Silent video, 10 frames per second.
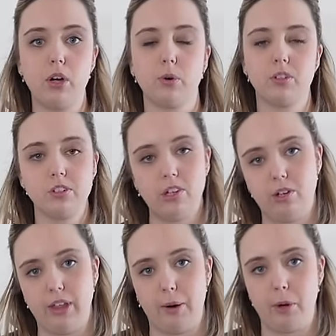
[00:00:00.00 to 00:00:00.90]
in order to
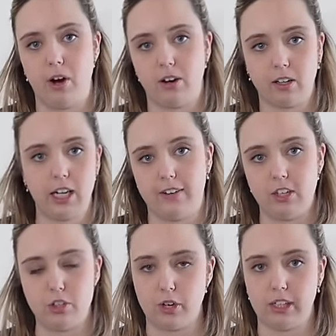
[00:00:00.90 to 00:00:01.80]
do that, we are gonna have
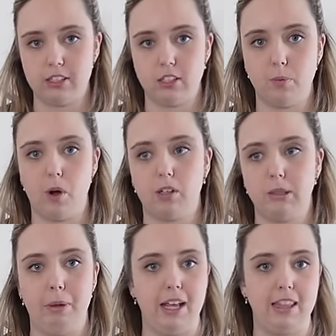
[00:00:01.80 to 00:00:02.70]
to drill into the wall
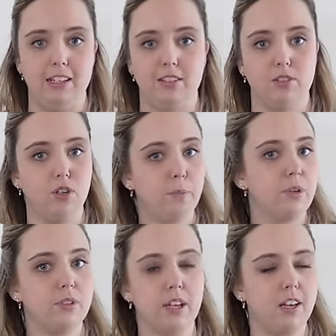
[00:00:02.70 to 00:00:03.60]
to make this super
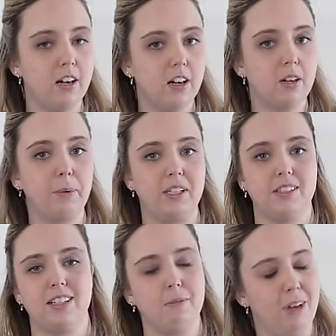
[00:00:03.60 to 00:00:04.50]
secure because
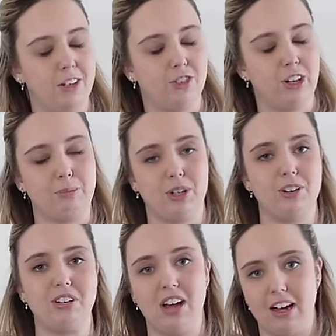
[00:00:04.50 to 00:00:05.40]
command strips are
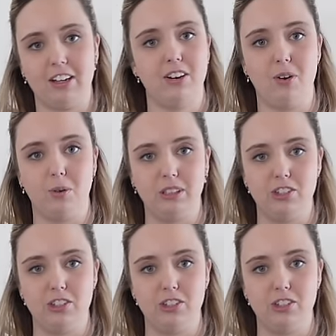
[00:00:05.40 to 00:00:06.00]
not gonna hold a